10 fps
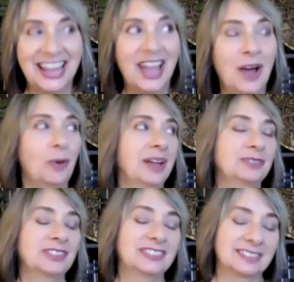Well, I'm
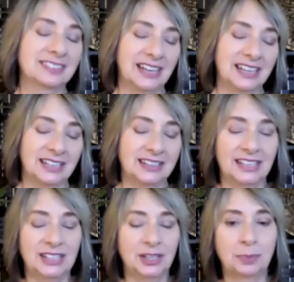just excited
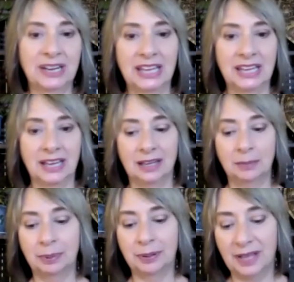that you're bringing
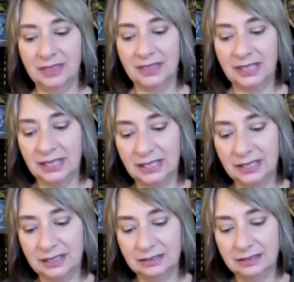up
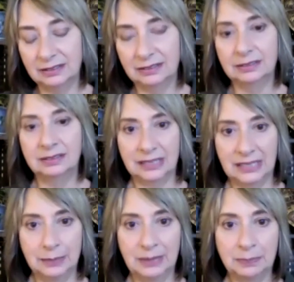the
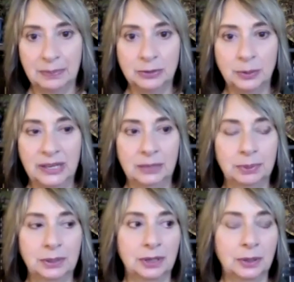dynamic between
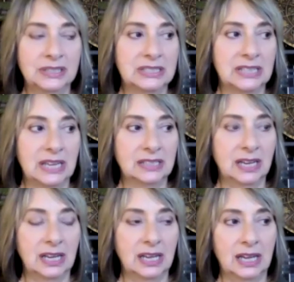Pluto and
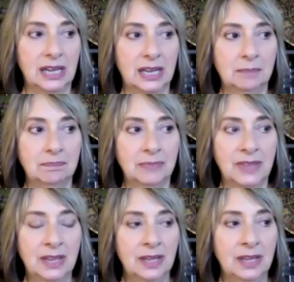Sedna,
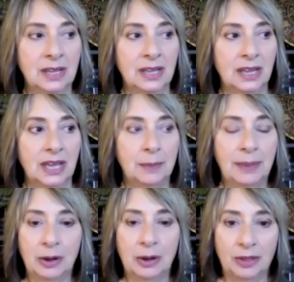and
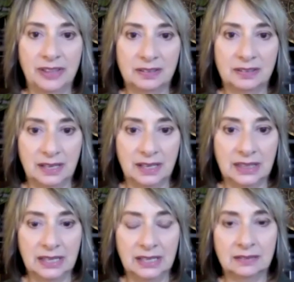about all the exciting
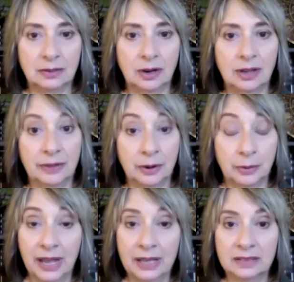things that are on the
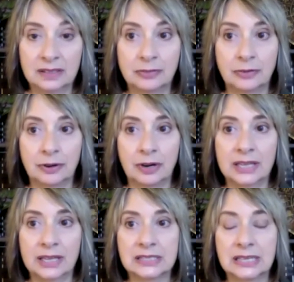horizon for
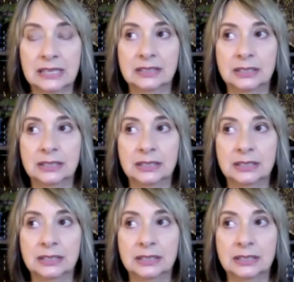us. And